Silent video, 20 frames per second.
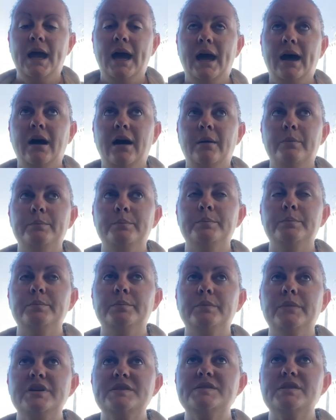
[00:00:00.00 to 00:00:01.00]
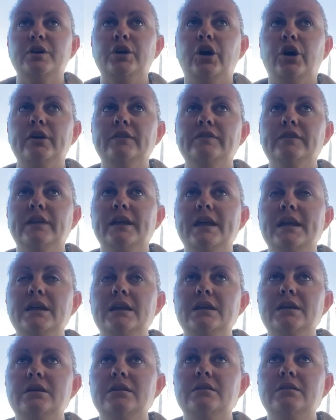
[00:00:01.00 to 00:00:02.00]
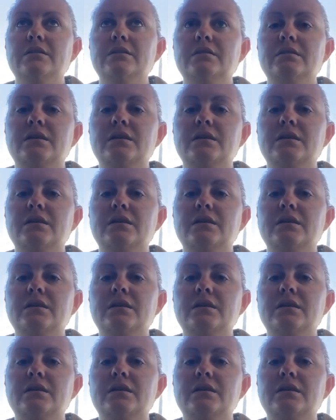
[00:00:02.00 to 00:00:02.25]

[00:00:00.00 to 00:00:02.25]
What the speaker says: So hopefully,